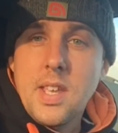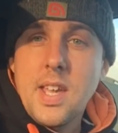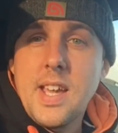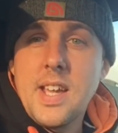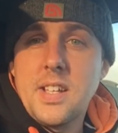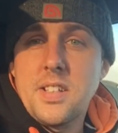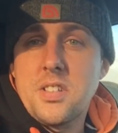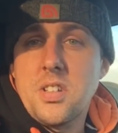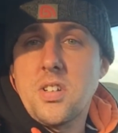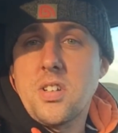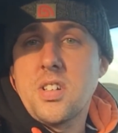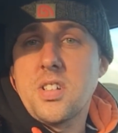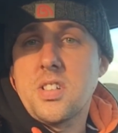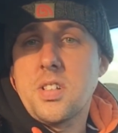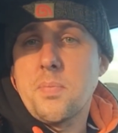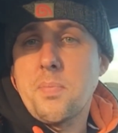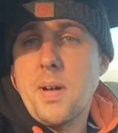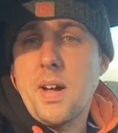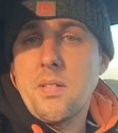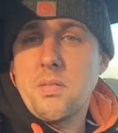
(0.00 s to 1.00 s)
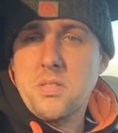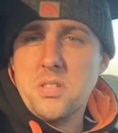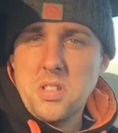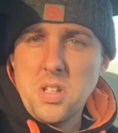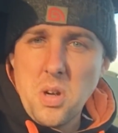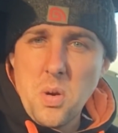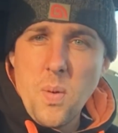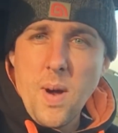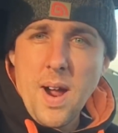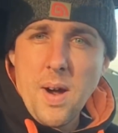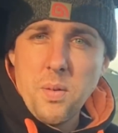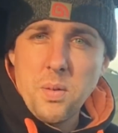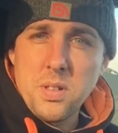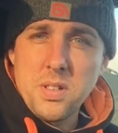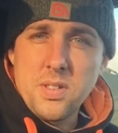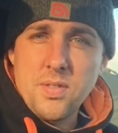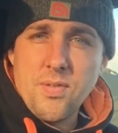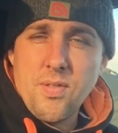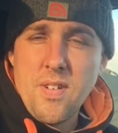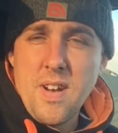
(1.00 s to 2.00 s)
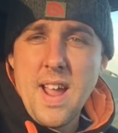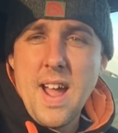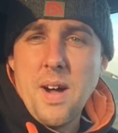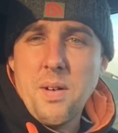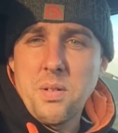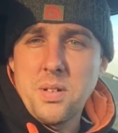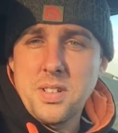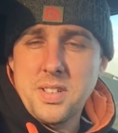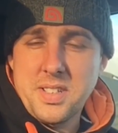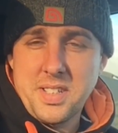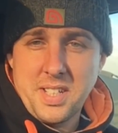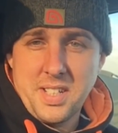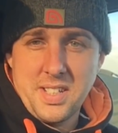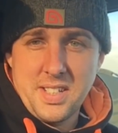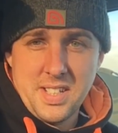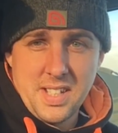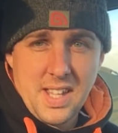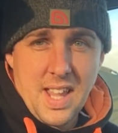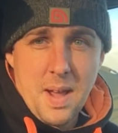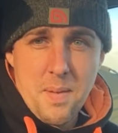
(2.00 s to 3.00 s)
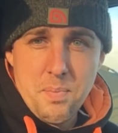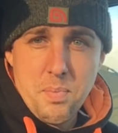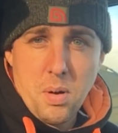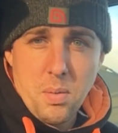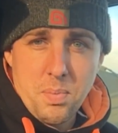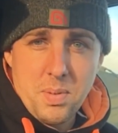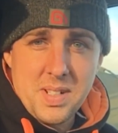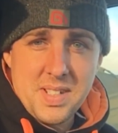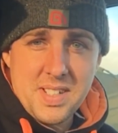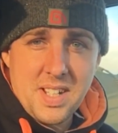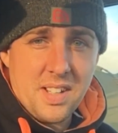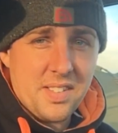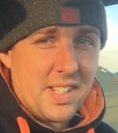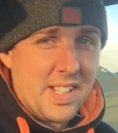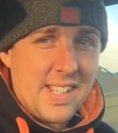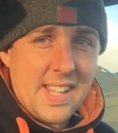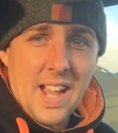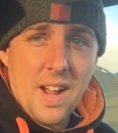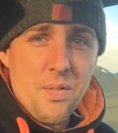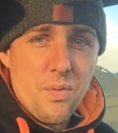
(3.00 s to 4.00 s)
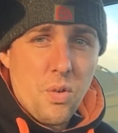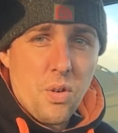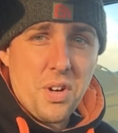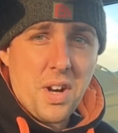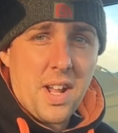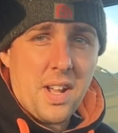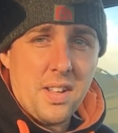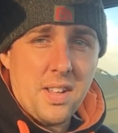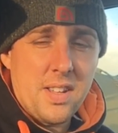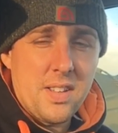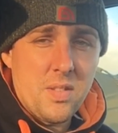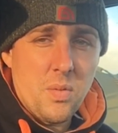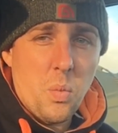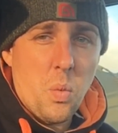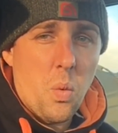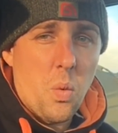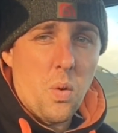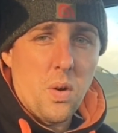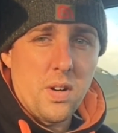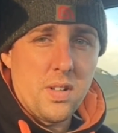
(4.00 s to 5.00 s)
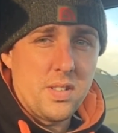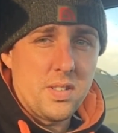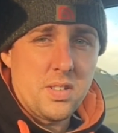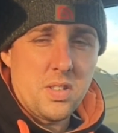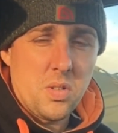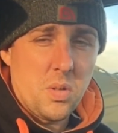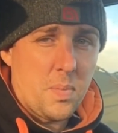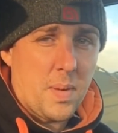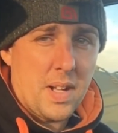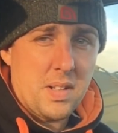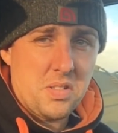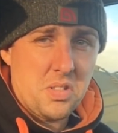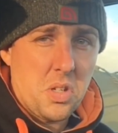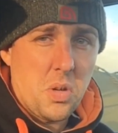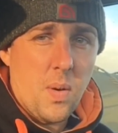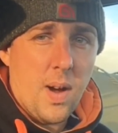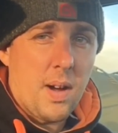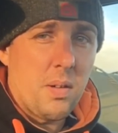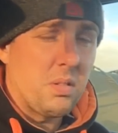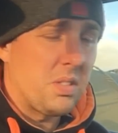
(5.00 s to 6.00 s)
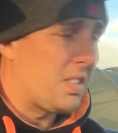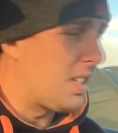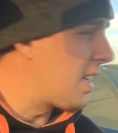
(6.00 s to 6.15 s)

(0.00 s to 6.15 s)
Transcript: it took us about 3 hours to get properly. So I didn't get a rod out in the water until about 2 hours